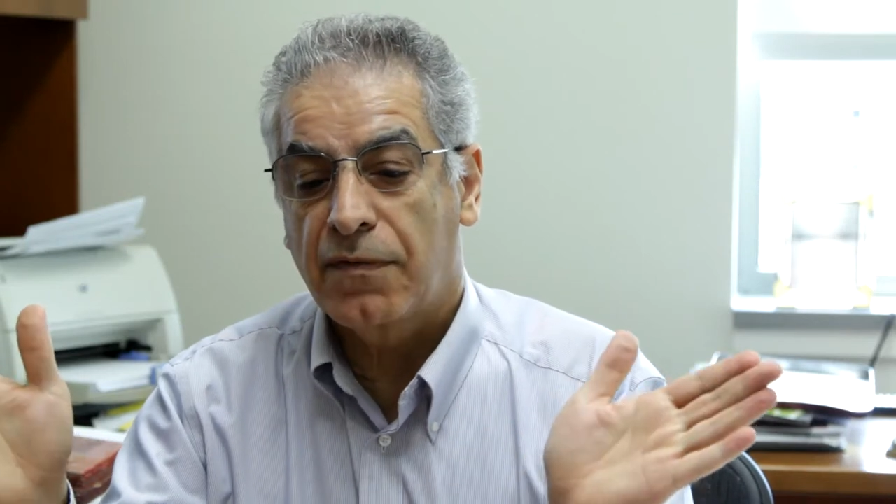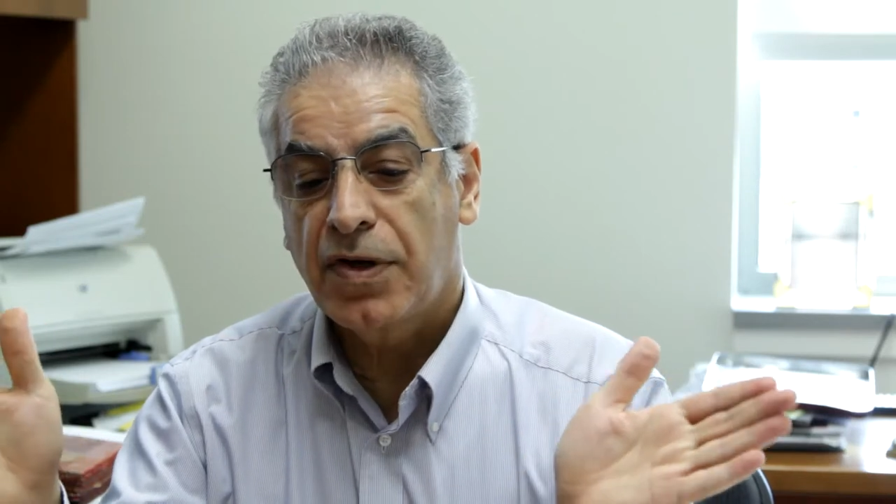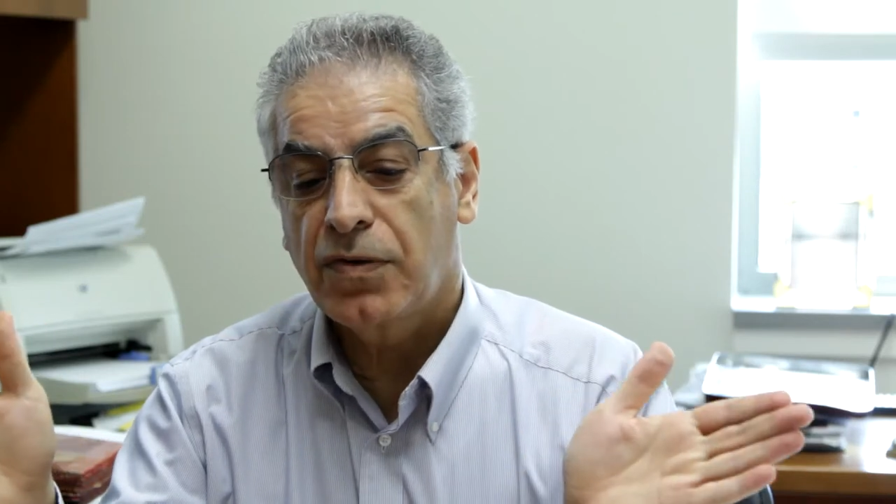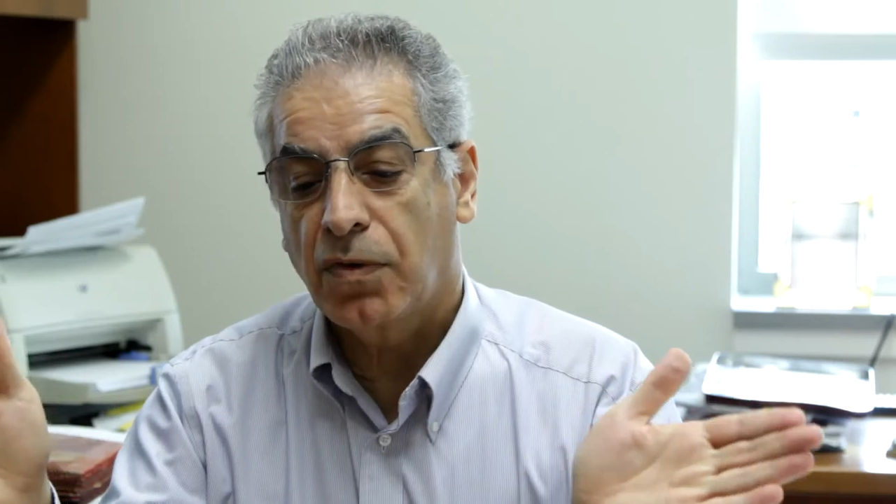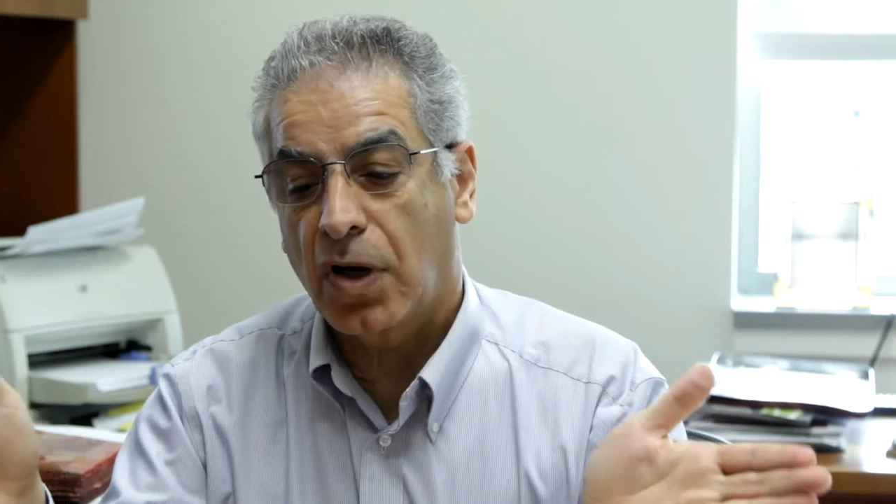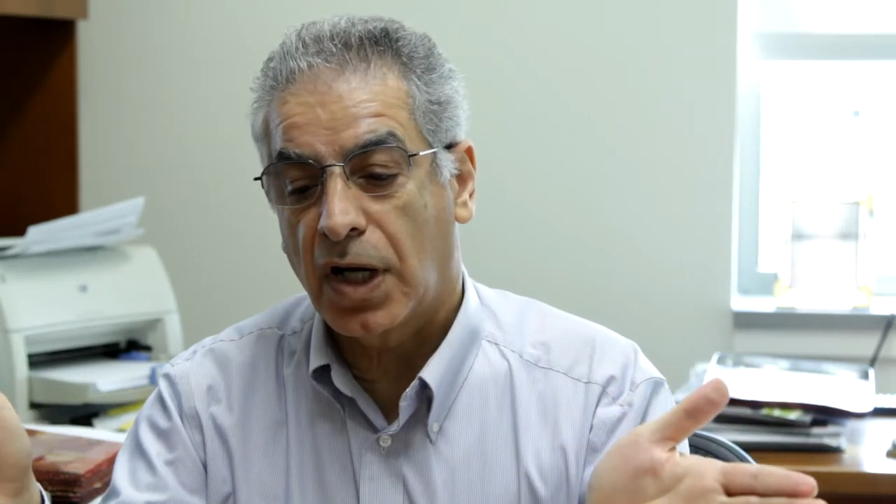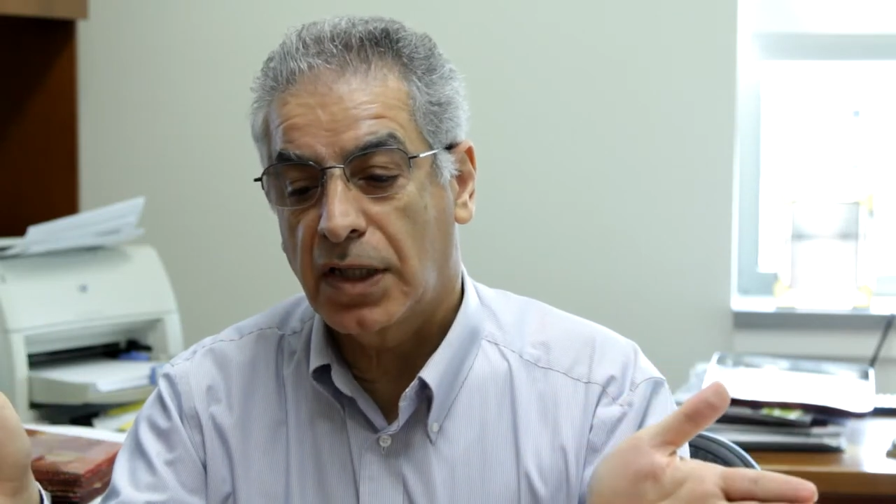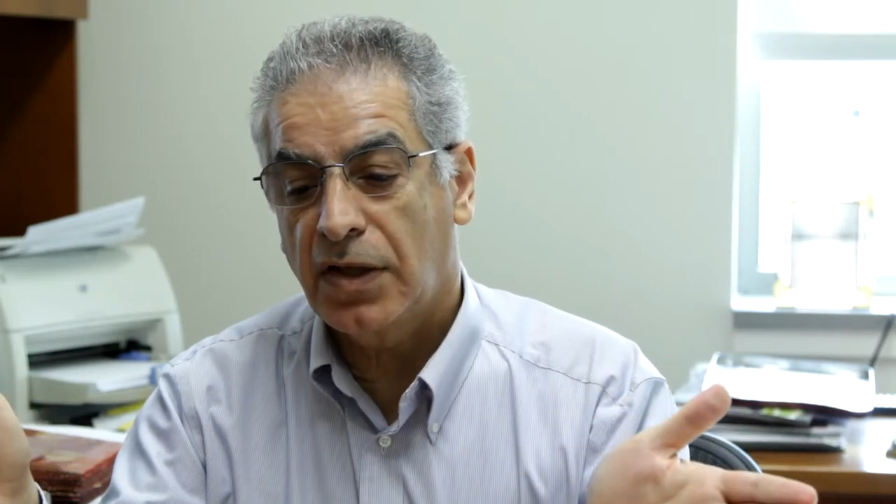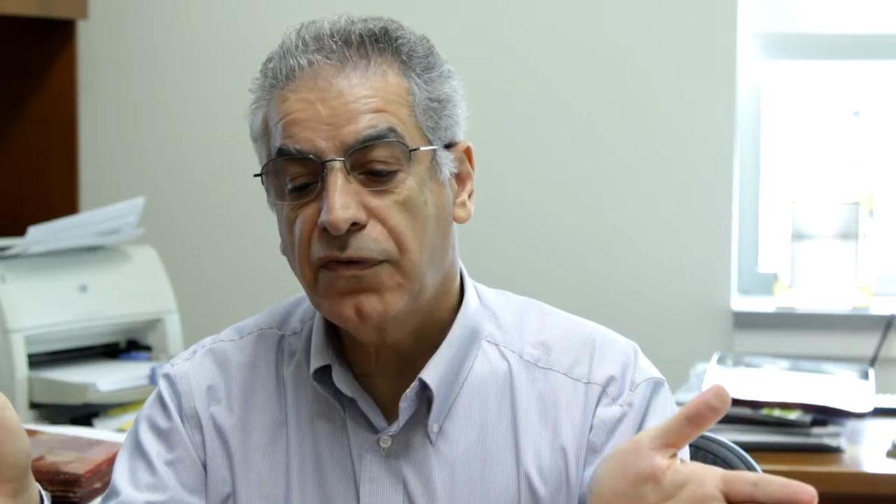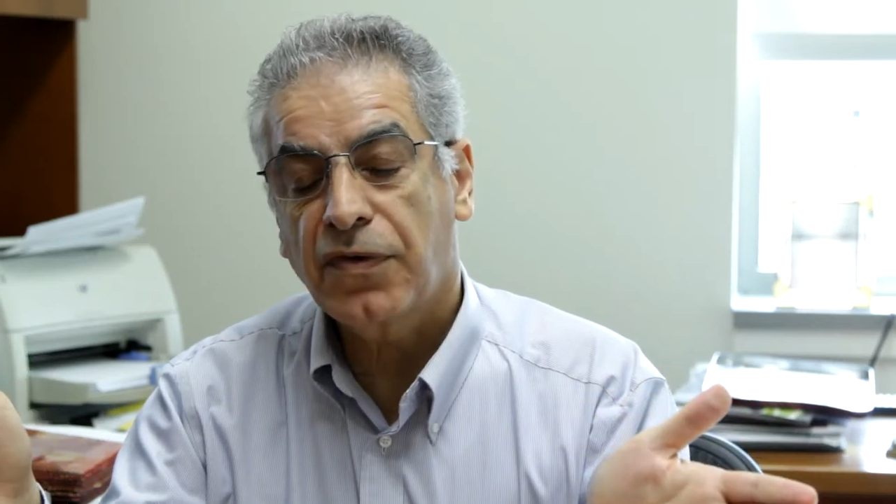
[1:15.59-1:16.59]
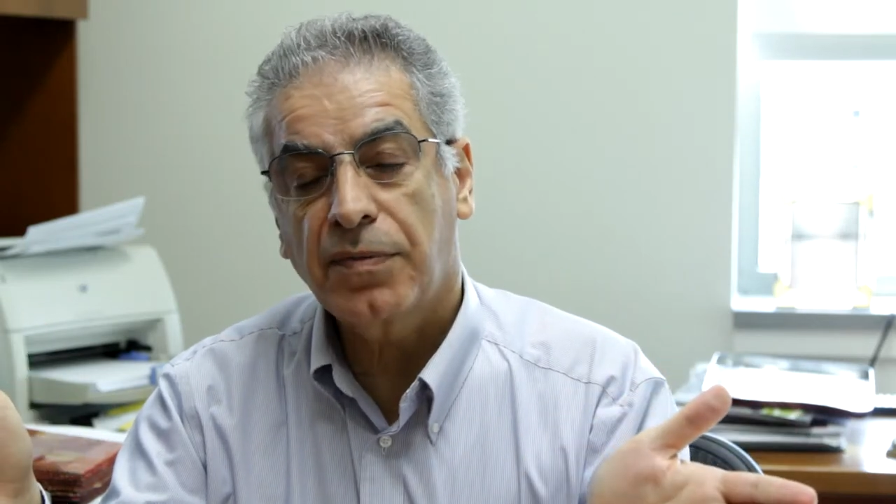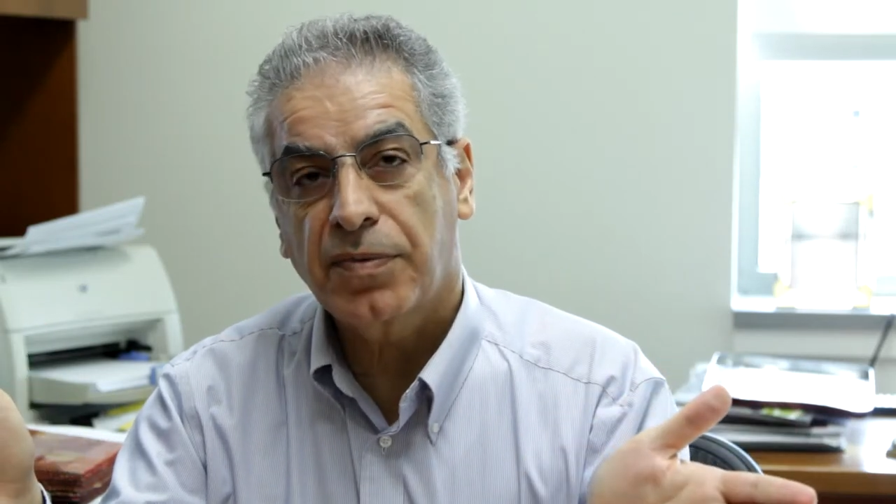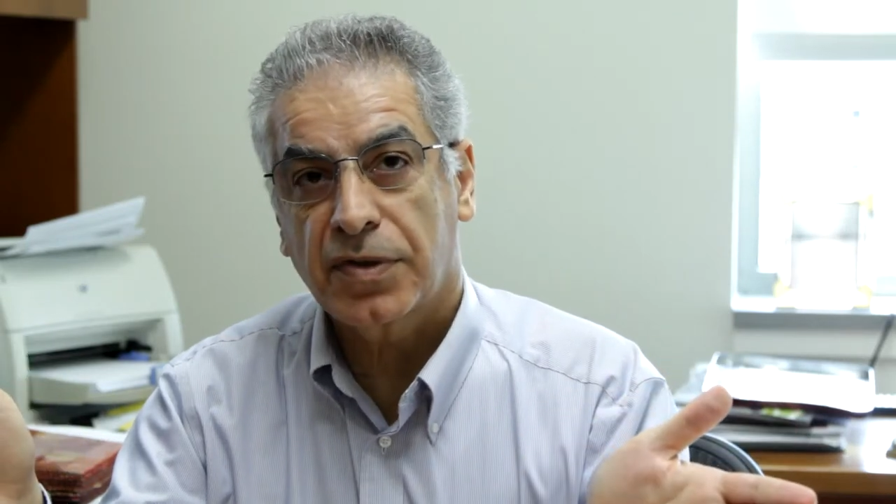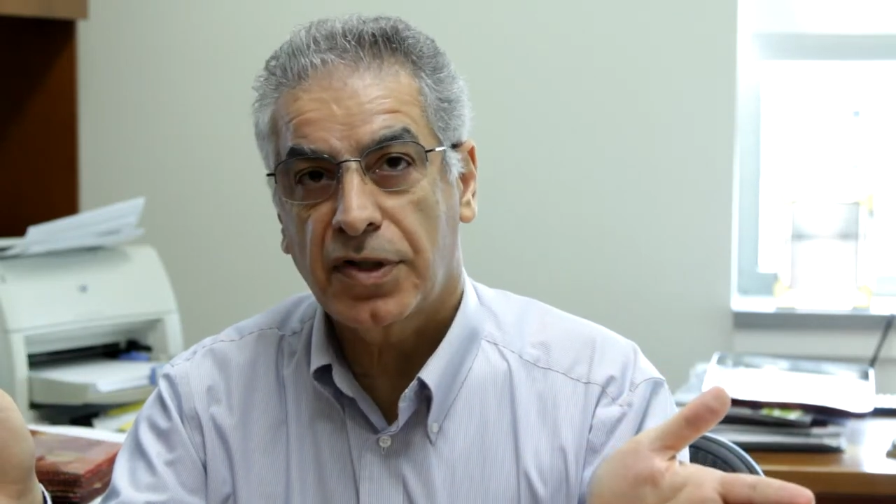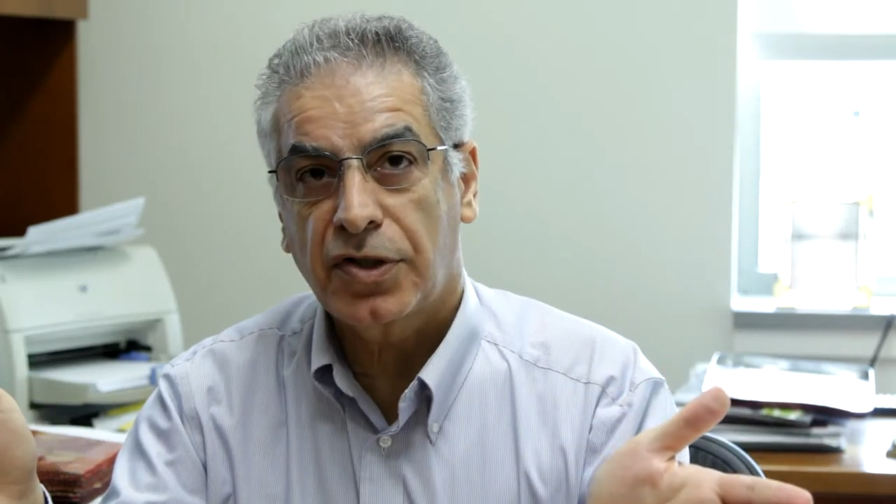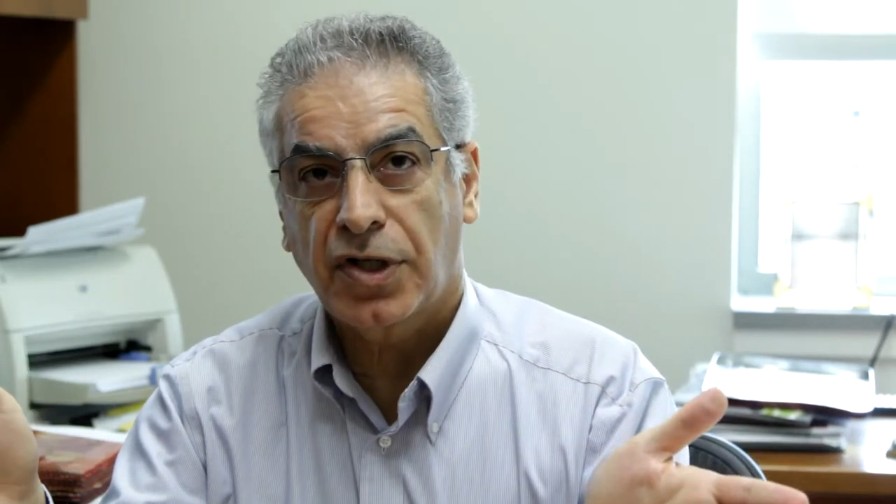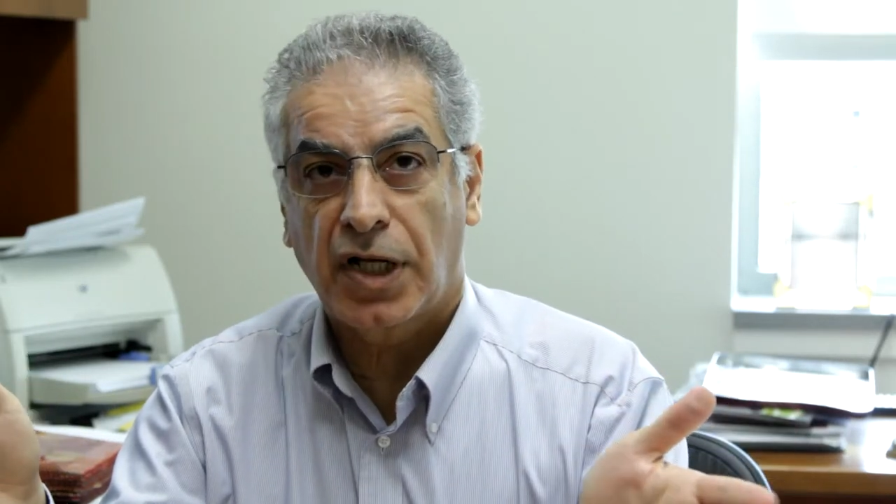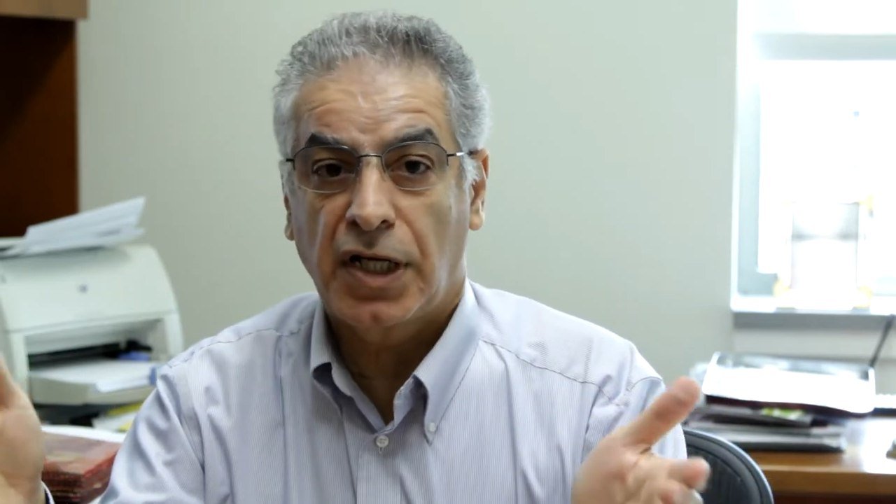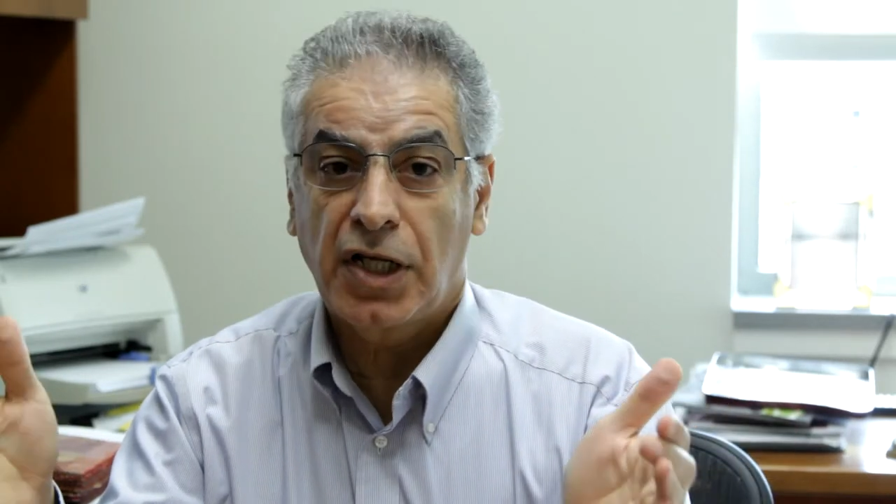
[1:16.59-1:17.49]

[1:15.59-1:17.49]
when you are at different position,